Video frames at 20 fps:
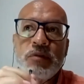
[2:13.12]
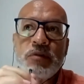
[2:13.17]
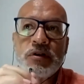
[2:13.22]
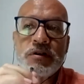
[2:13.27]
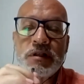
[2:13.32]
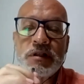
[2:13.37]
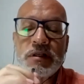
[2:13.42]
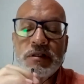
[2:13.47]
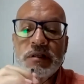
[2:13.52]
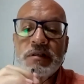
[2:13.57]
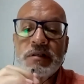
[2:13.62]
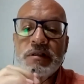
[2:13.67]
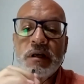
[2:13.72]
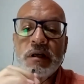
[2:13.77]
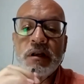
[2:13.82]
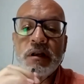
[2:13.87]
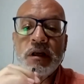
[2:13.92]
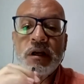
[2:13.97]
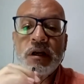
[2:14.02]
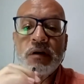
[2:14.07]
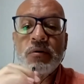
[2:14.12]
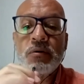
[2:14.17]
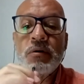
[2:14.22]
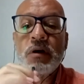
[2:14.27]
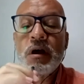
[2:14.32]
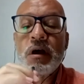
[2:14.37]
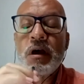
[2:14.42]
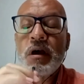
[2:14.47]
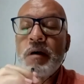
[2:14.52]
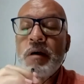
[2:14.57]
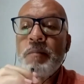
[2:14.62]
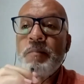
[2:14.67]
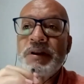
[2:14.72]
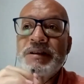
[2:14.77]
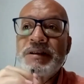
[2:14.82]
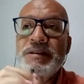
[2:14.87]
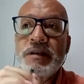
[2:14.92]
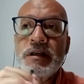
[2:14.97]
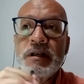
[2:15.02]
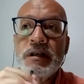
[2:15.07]
all that is necessary is
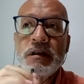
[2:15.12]
a